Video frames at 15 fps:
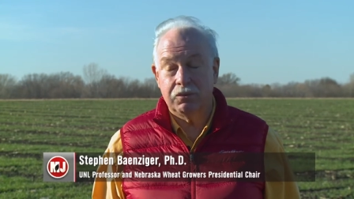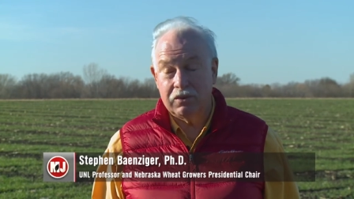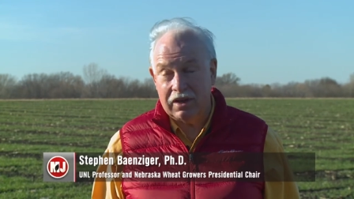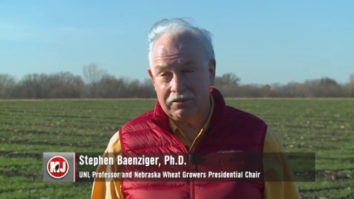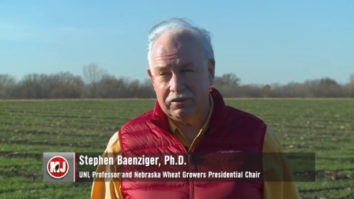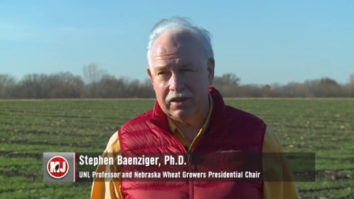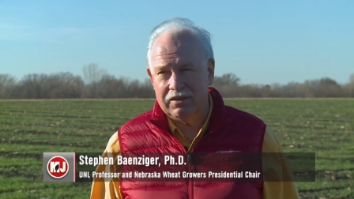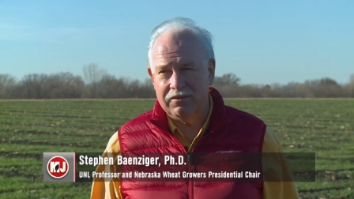
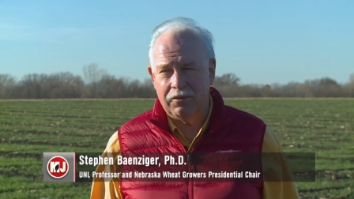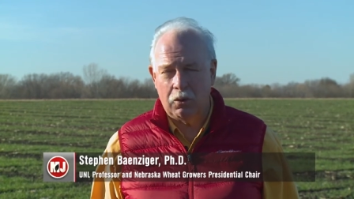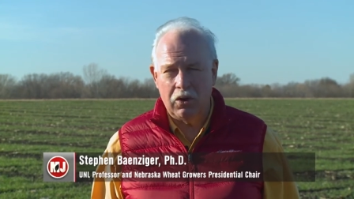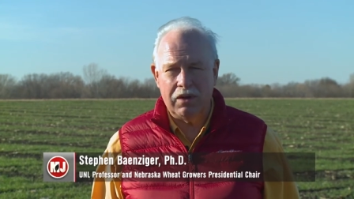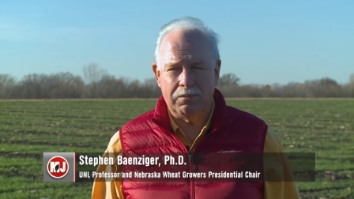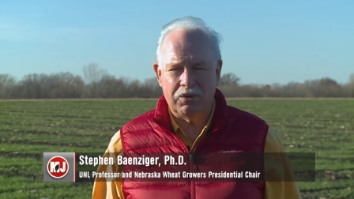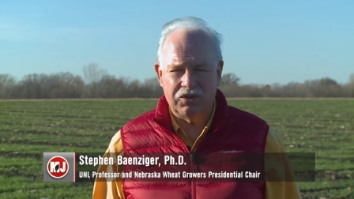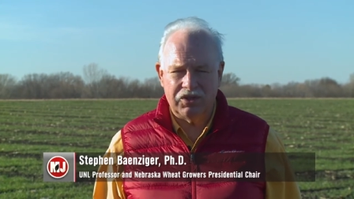roughly
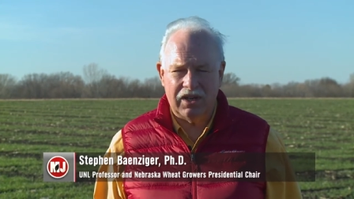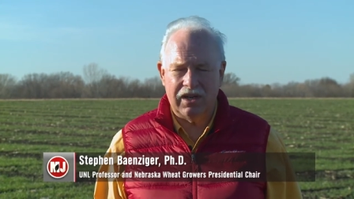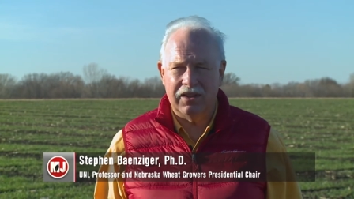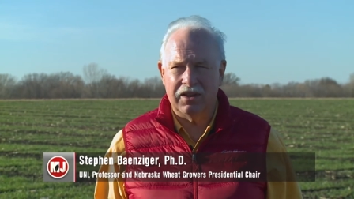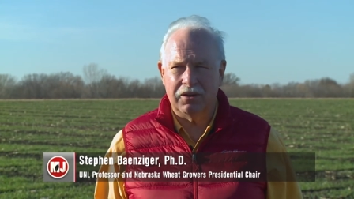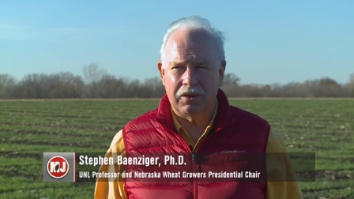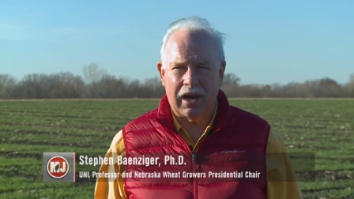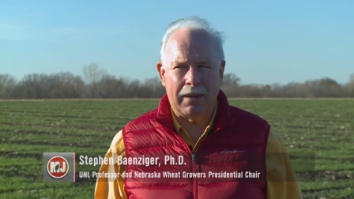40% of
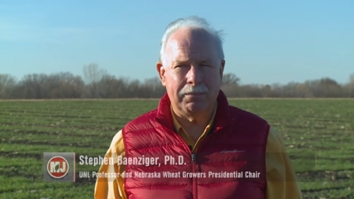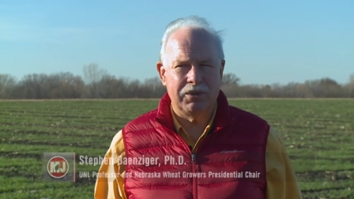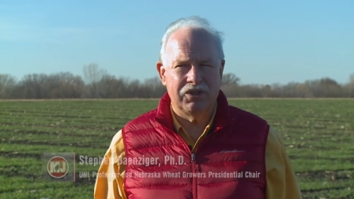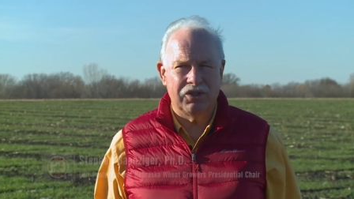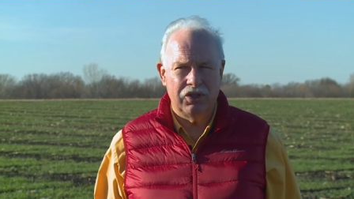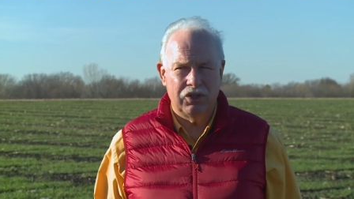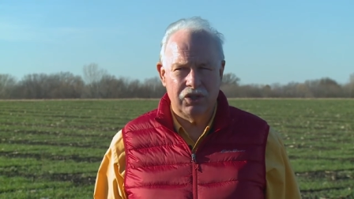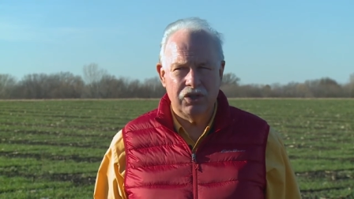the crop
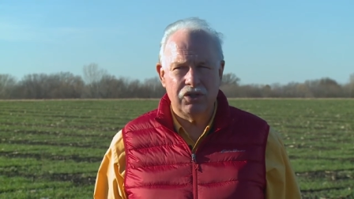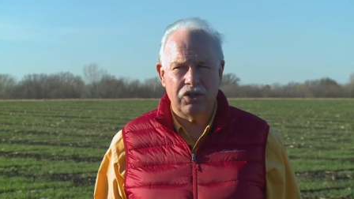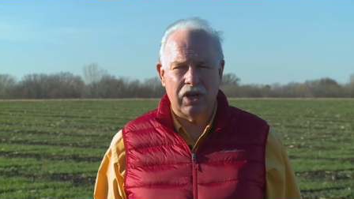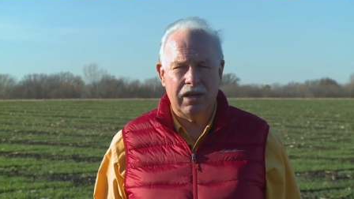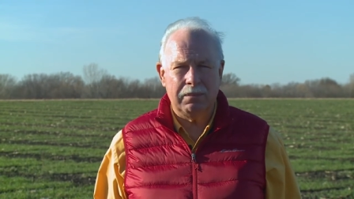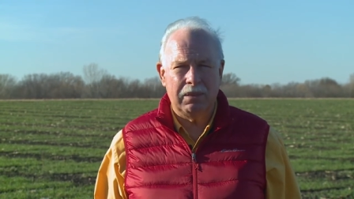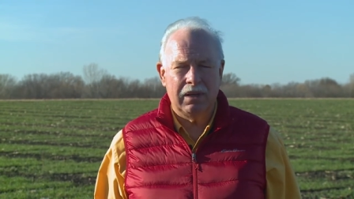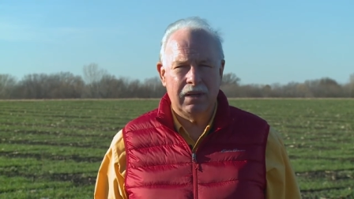is in good
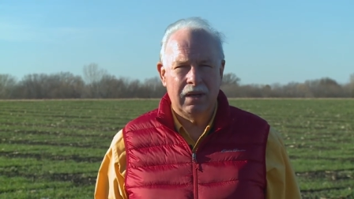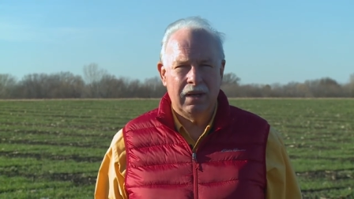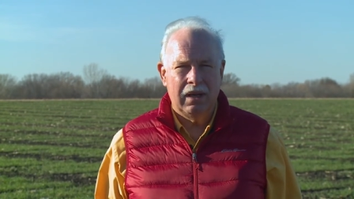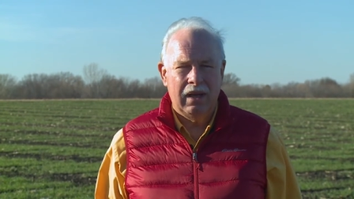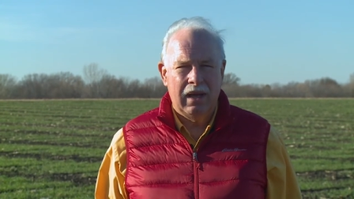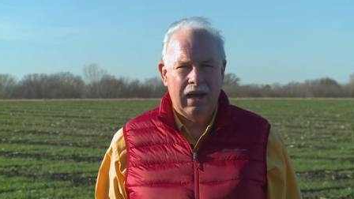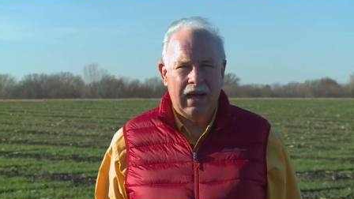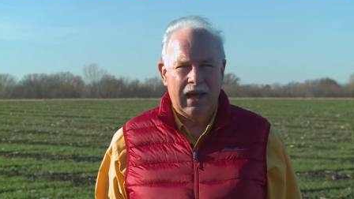shape.
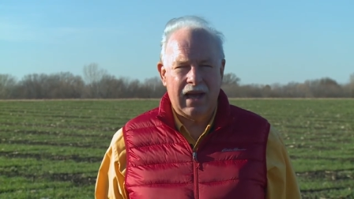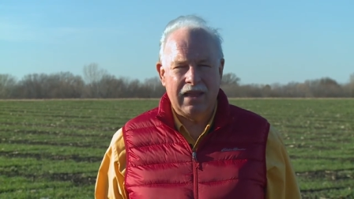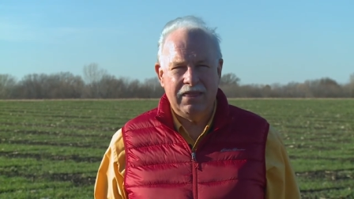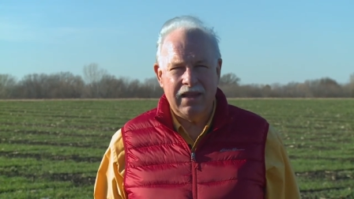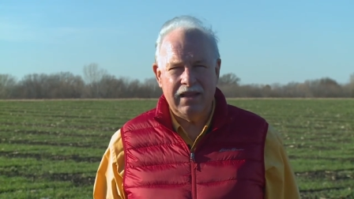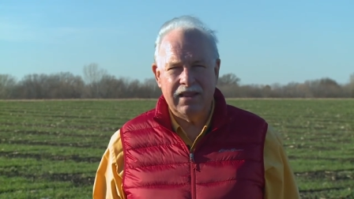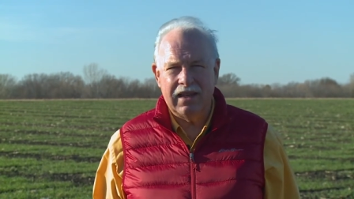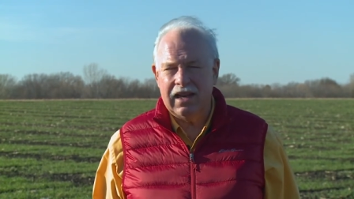I
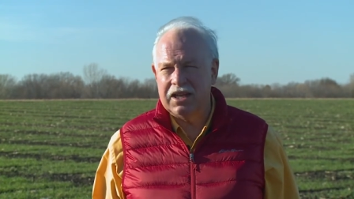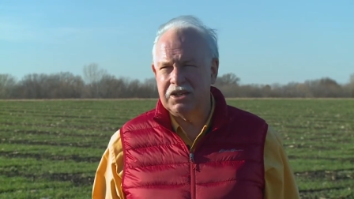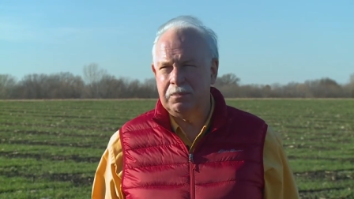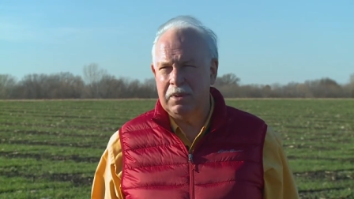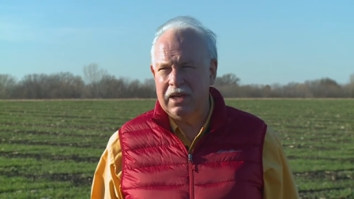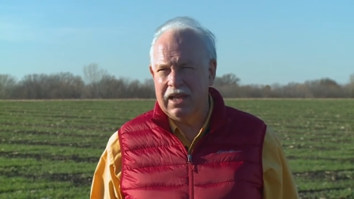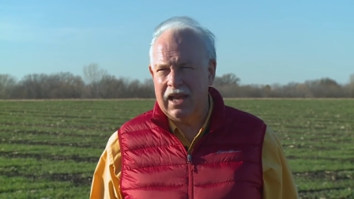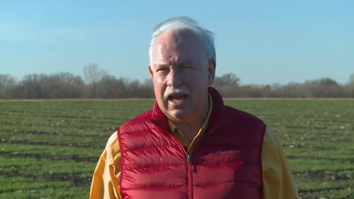think the next
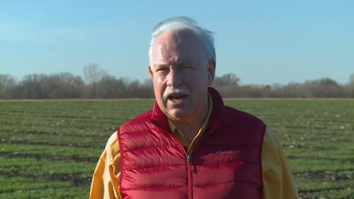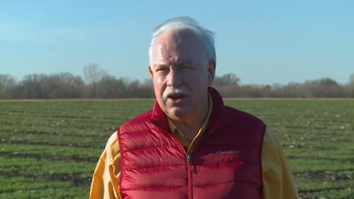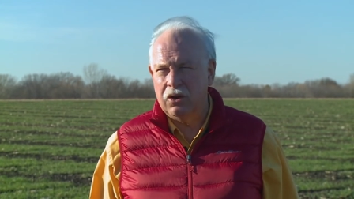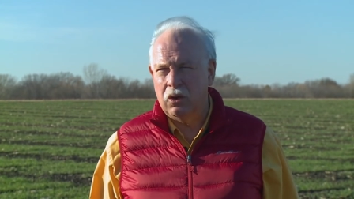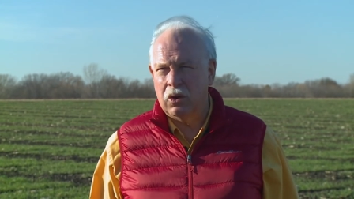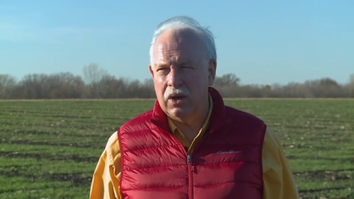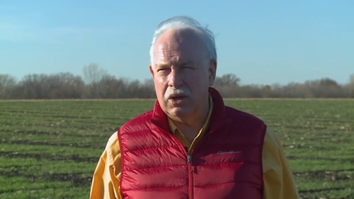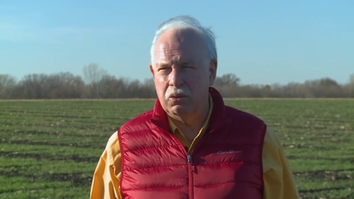big
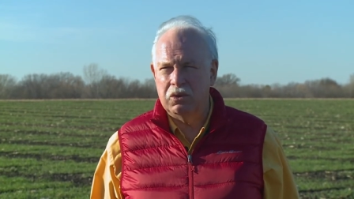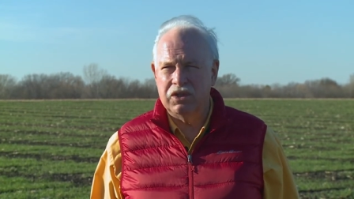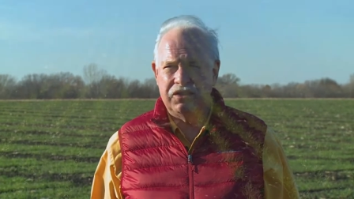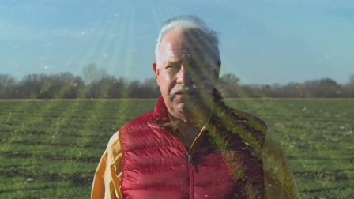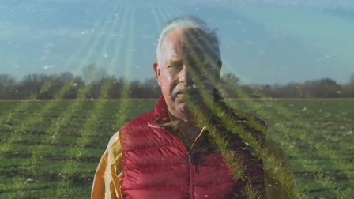category was